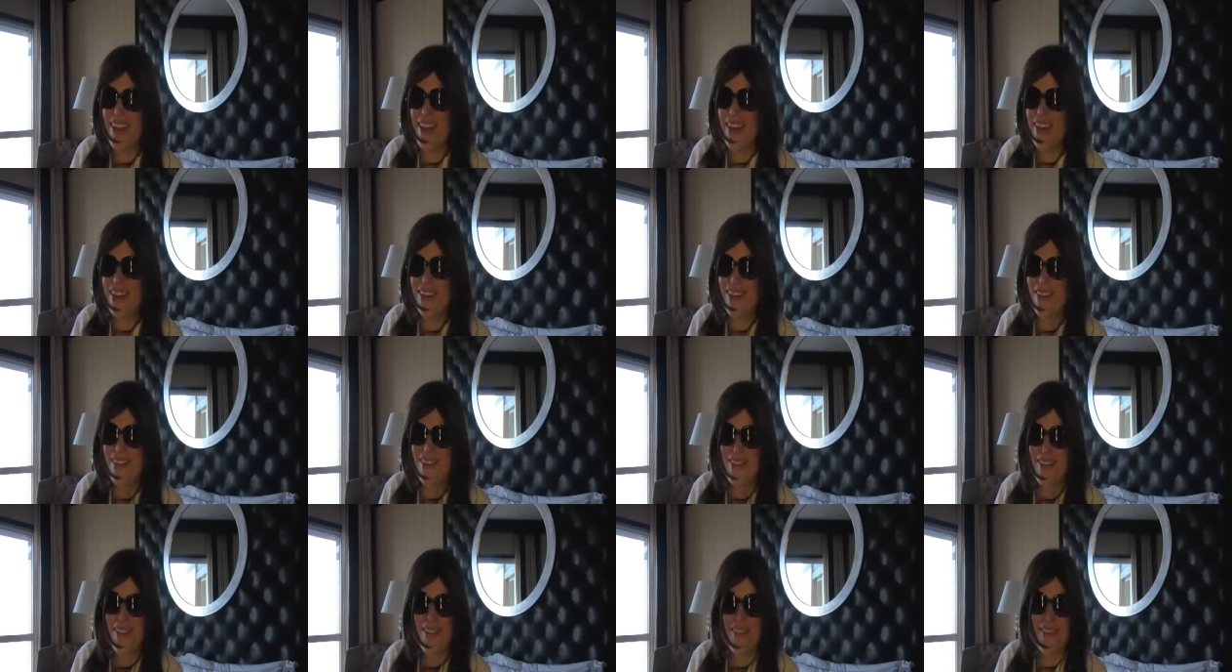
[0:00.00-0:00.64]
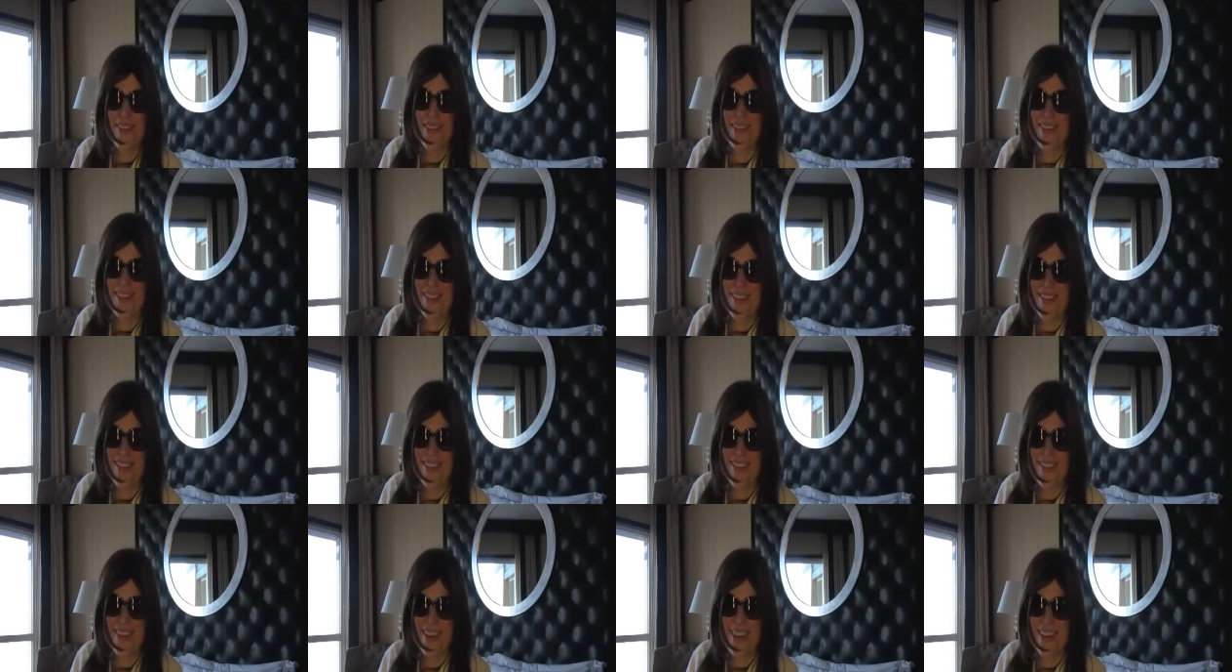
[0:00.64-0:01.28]
you know, the view that
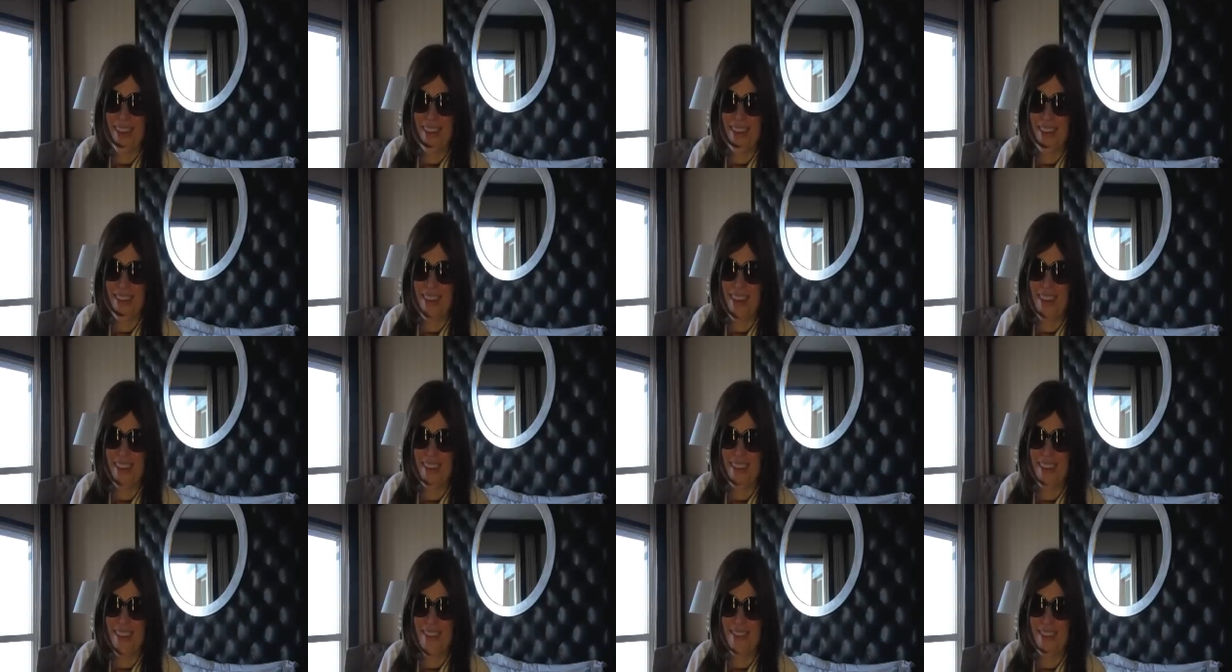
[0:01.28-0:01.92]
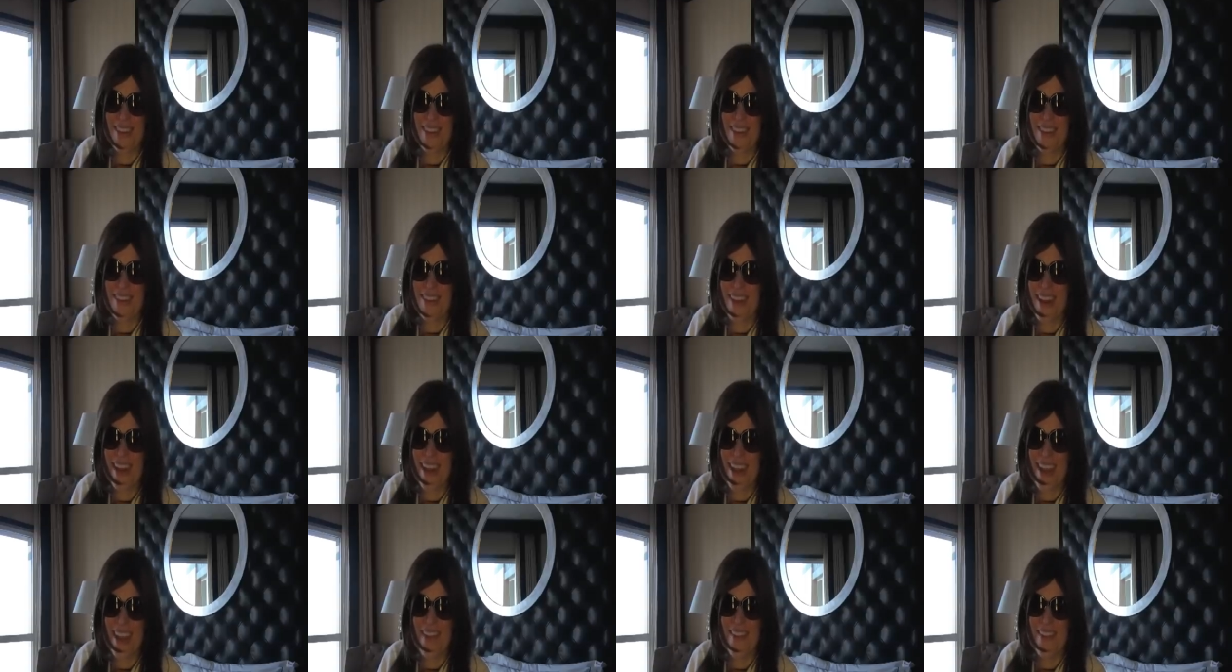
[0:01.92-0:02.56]
we've got outside this window, and I
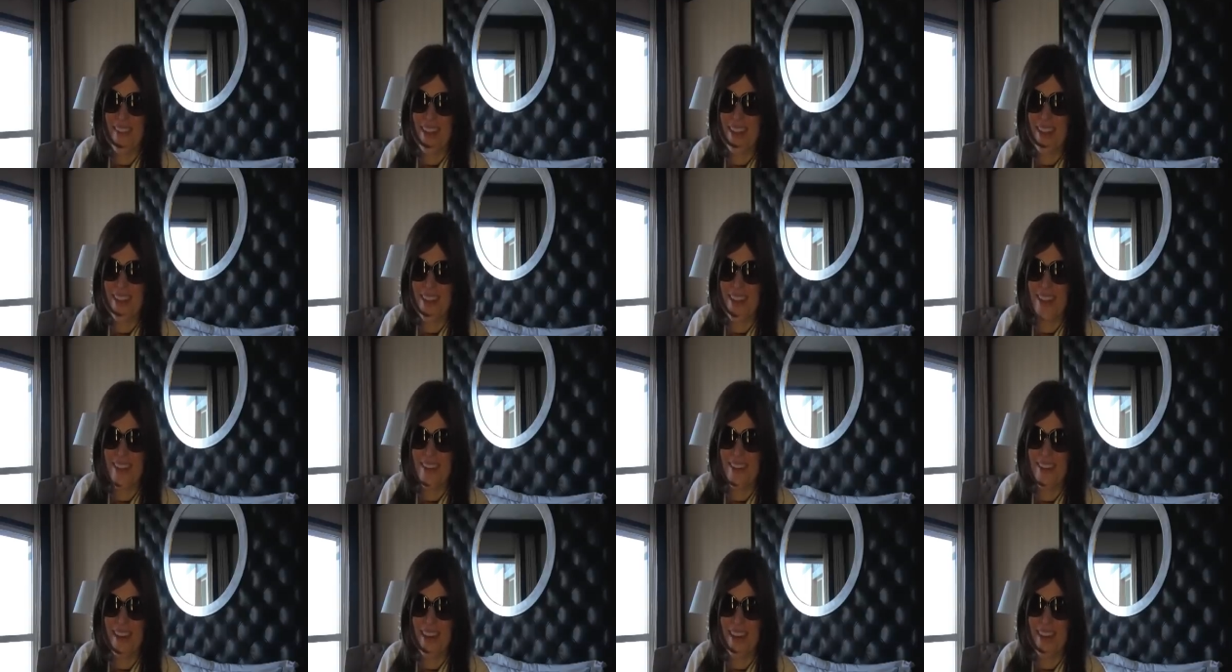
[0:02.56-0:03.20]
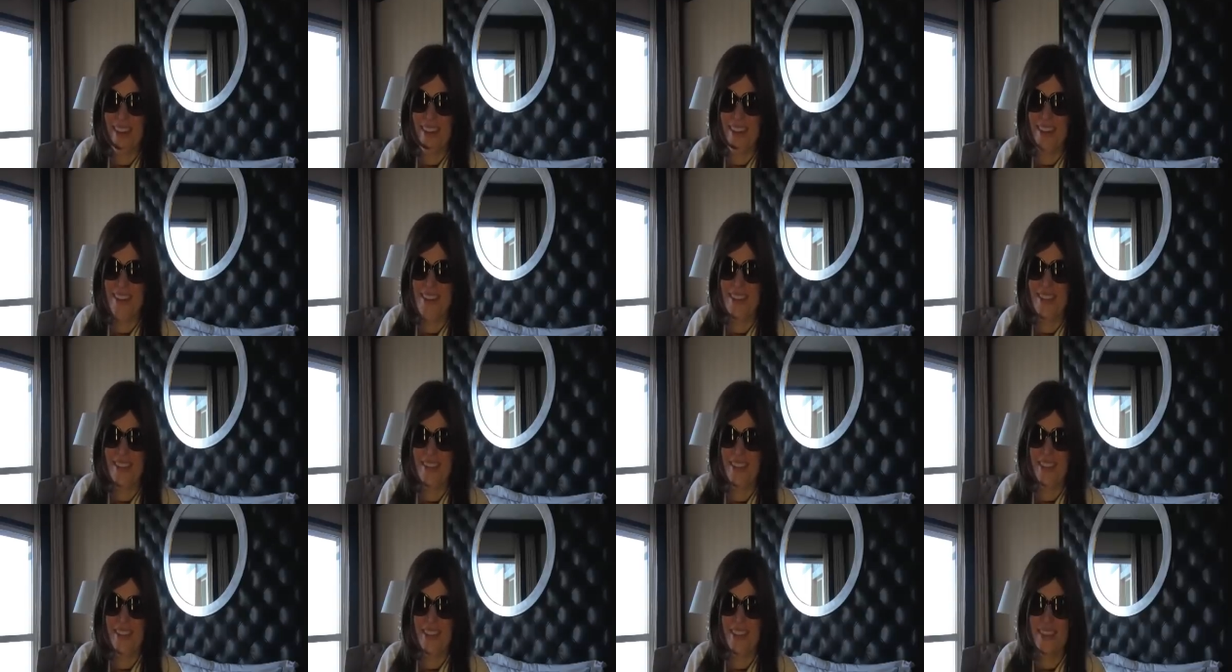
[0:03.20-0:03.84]
can't wait to go hit
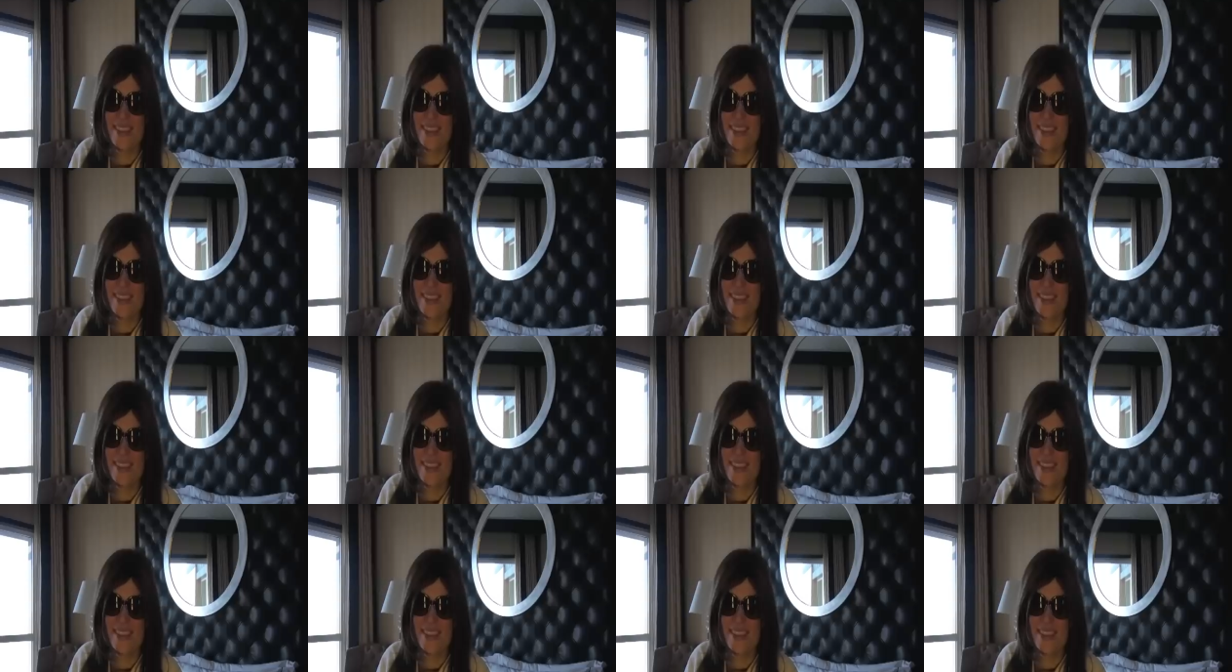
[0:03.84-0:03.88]
the